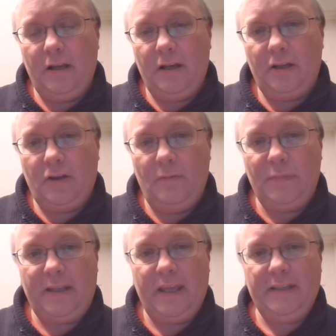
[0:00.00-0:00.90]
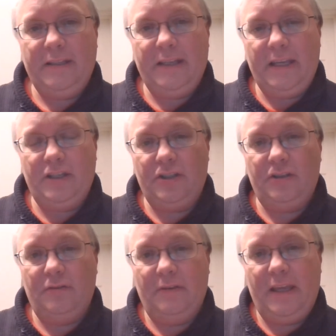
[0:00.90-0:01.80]
a complicated
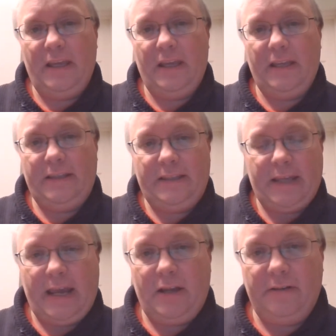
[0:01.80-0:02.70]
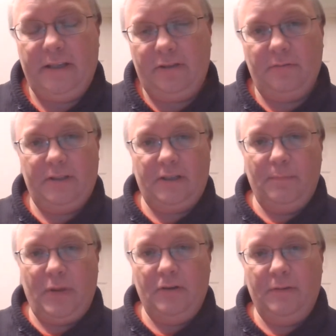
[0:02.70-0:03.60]
issue down into its
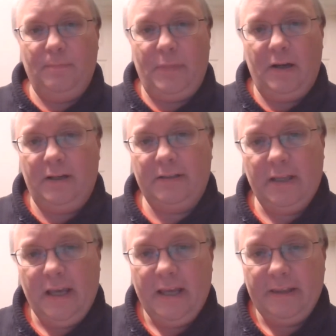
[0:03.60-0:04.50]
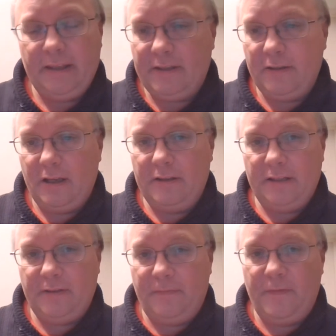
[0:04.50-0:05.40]
component parts. There's
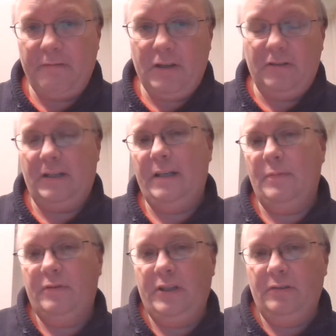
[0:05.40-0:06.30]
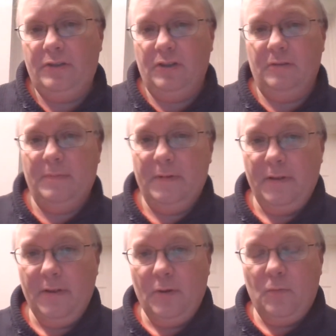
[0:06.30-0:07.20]
a very good clip on YouTube
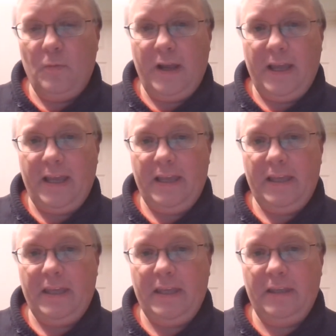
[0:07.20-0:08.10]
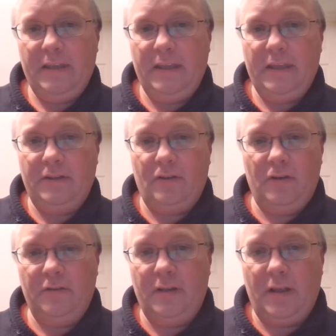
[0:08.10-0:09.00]
where he is
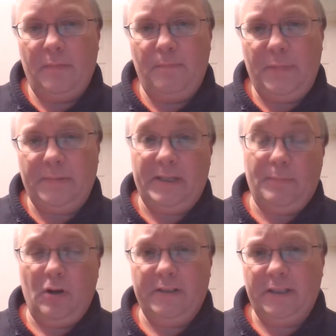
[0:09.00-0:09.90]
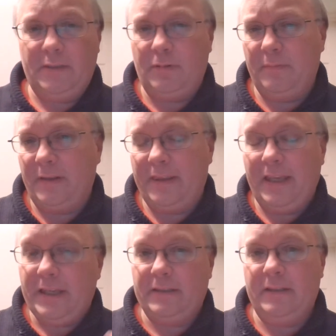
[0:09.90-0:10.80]
on a BBC Politics program, I
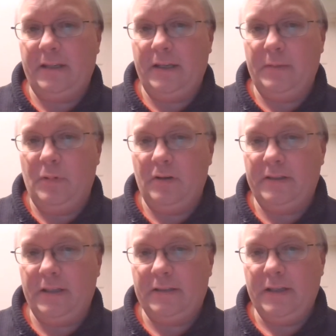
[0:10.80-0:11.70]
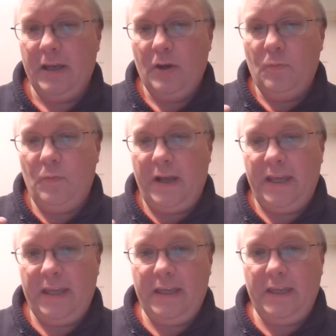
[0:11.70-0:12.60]
think it's the Daily Politics, where
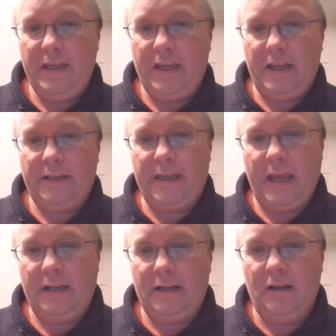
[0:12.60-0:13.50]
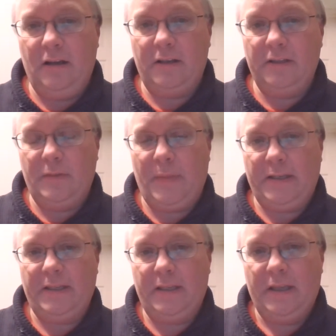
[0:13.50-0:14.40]
he and Ken Clarke are
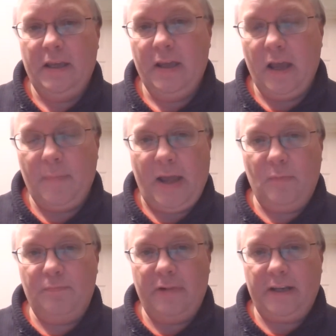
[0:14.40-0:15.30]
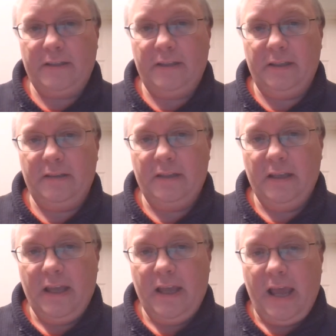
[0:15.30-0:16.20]
debating about Brexit.
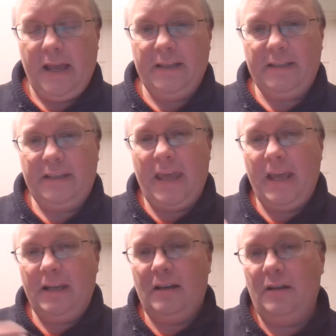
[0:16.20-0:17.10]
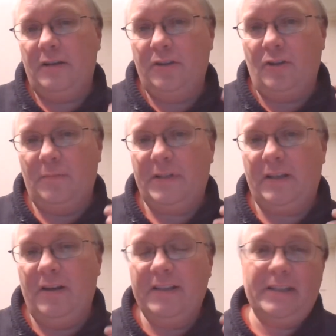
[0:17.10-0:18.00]
And as Ken Clarke adopts a
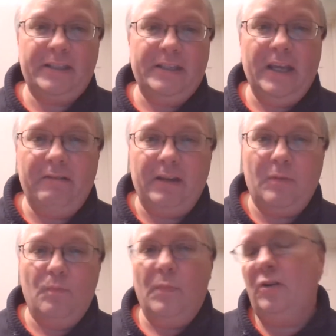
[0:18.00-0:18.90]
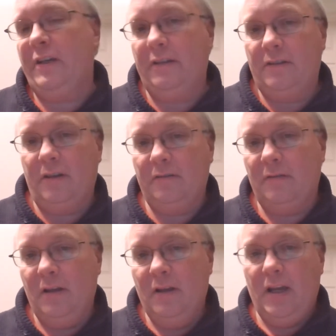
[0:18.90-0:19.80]
kind of sneering, mocking
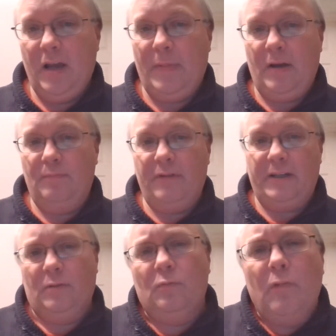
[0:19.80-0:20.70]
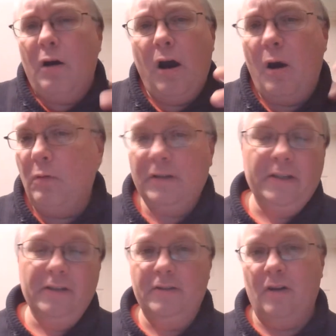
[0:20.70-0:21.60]
tone about Brexit, whoa, what
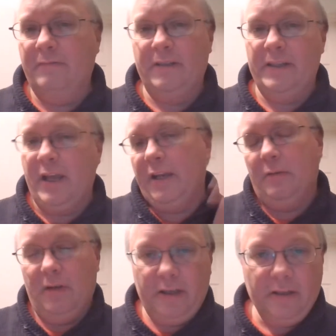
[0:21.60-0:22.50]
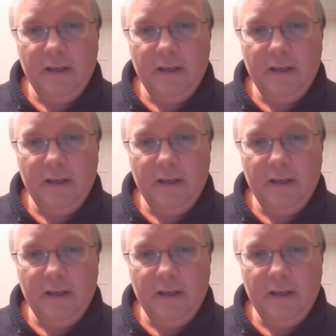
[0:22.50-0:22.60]
is sovereignty anyway?